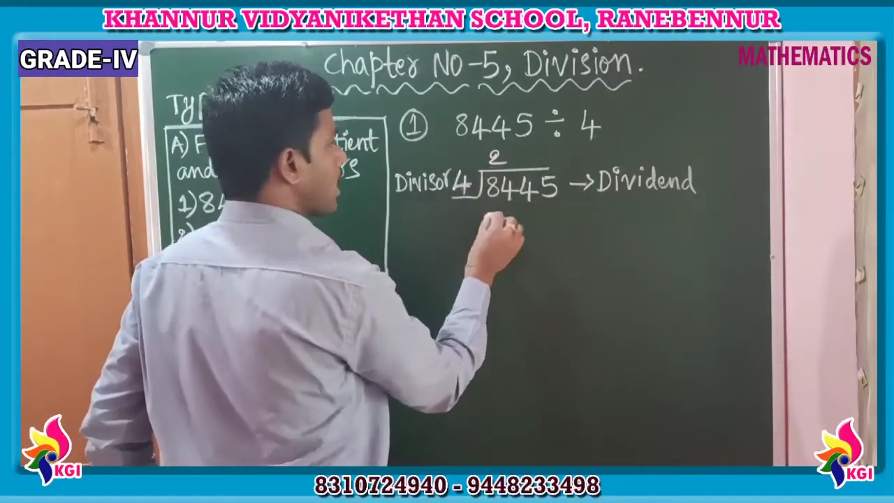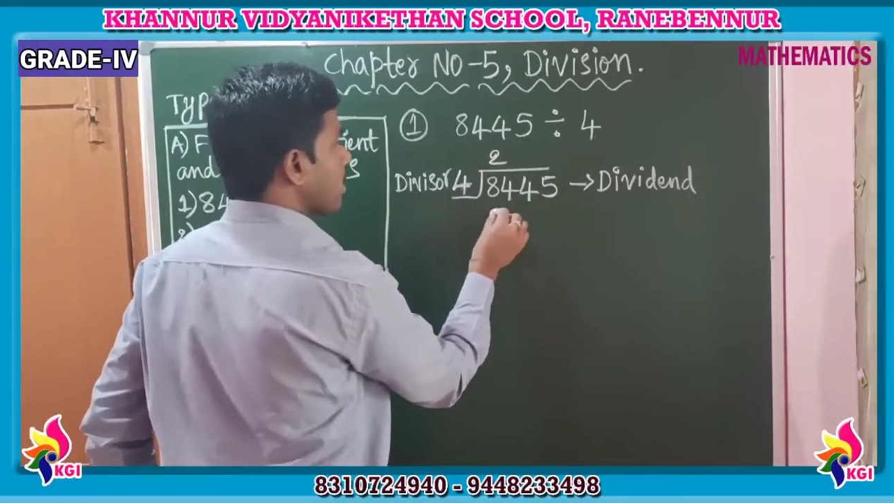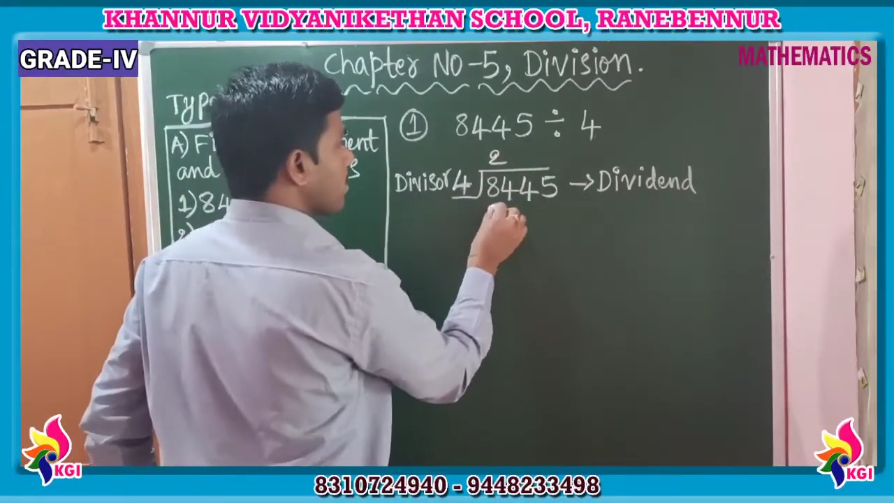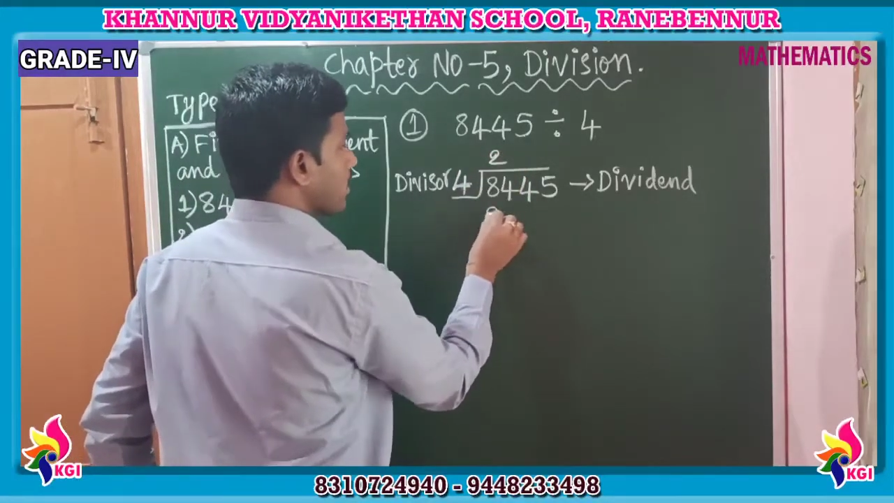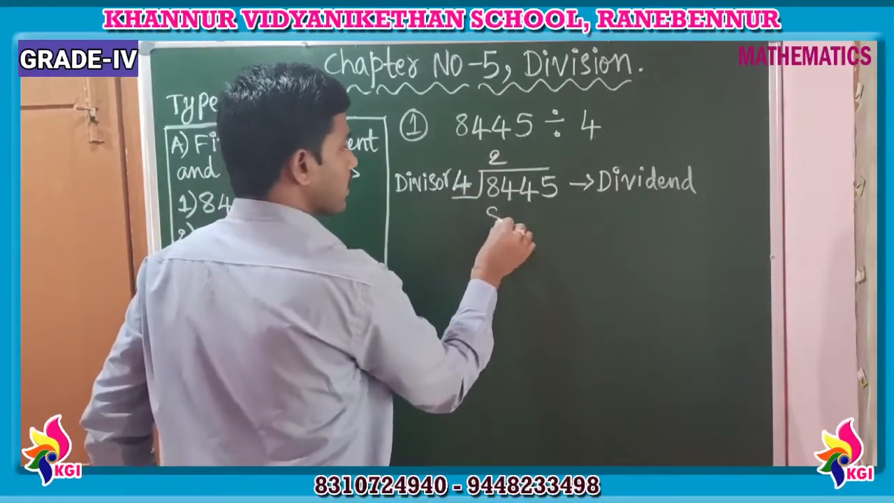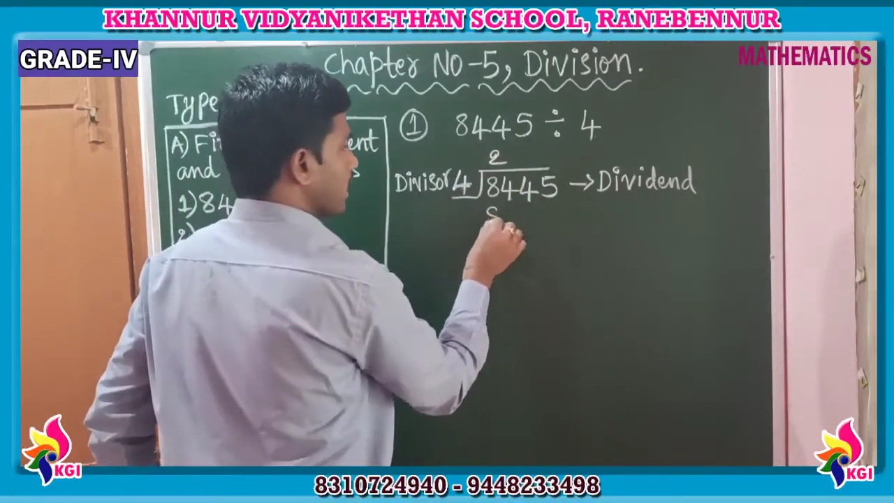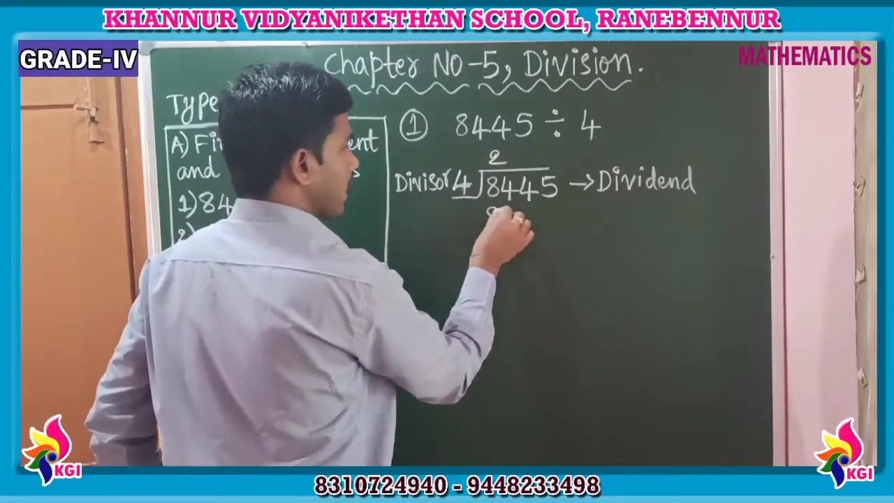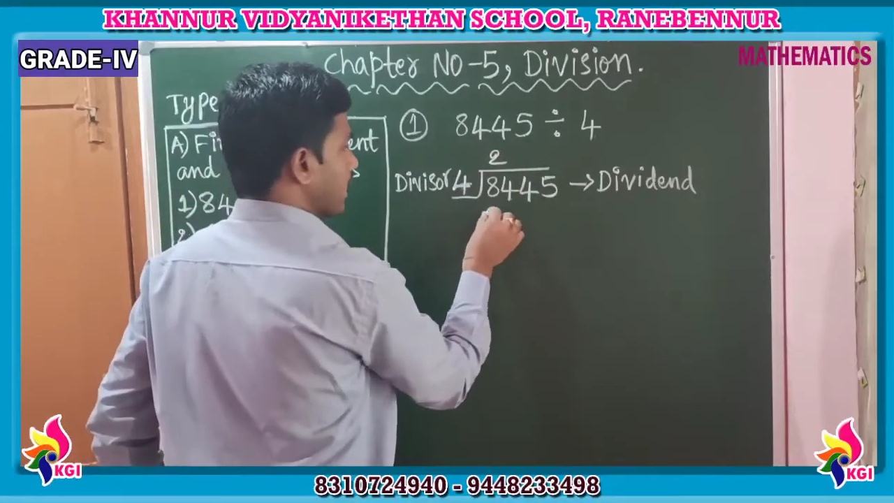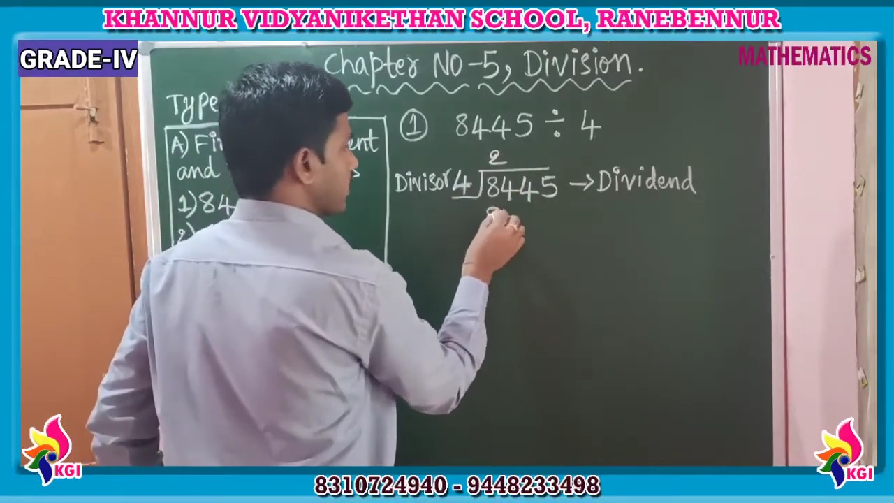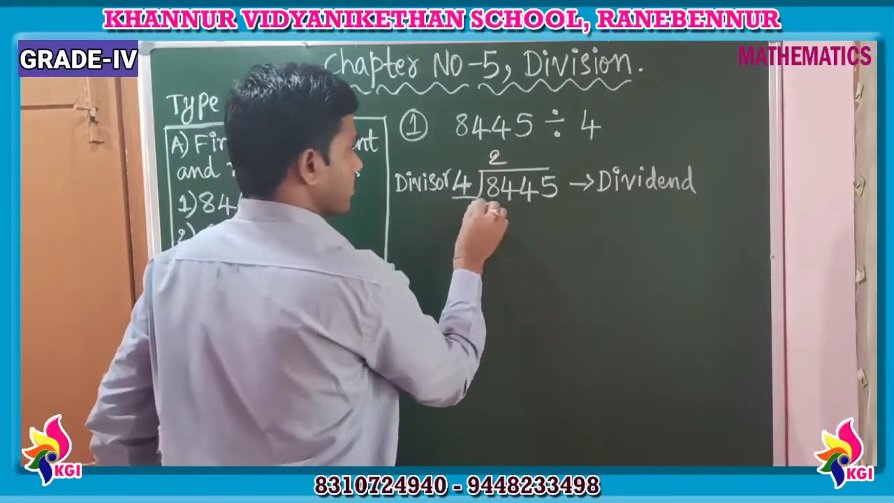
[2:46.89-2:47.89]
are
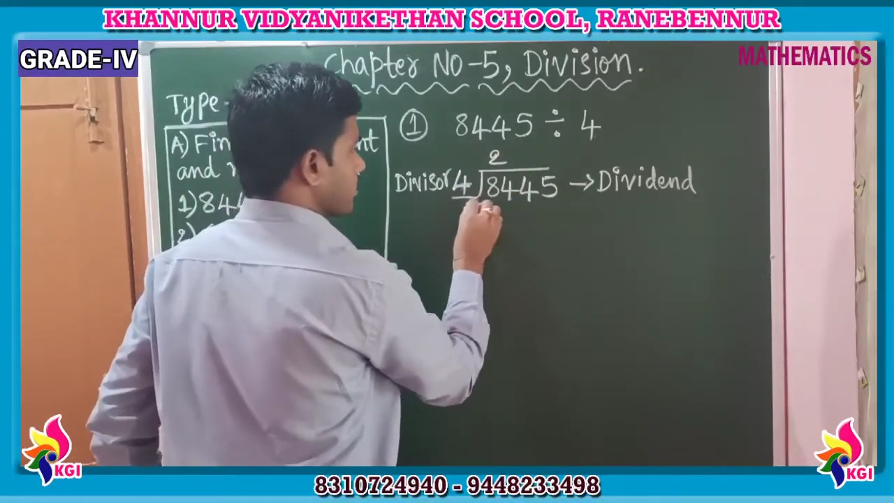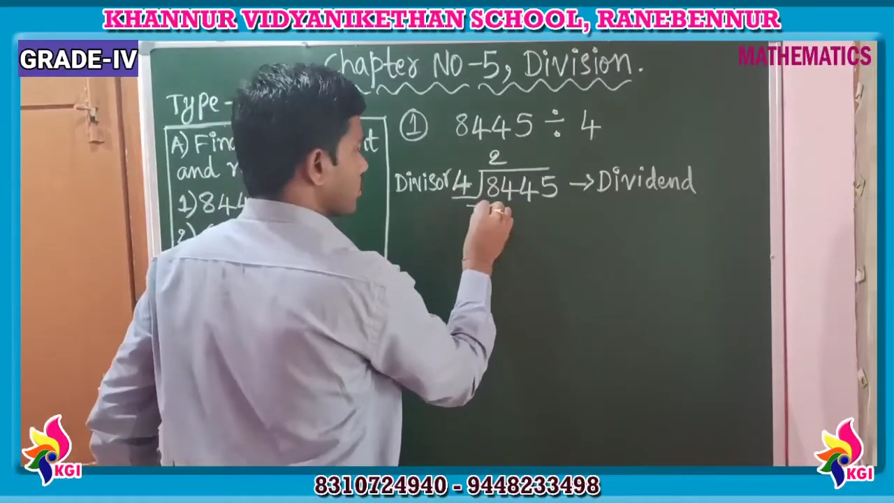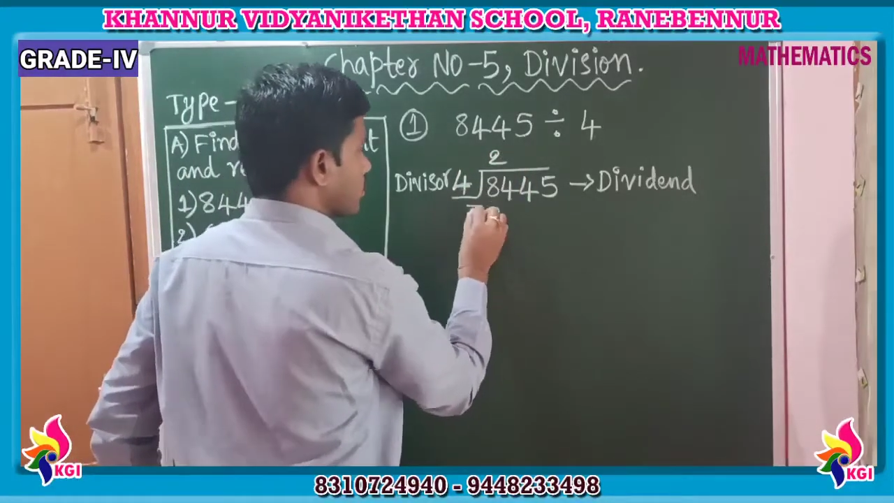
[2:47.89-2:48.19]
8.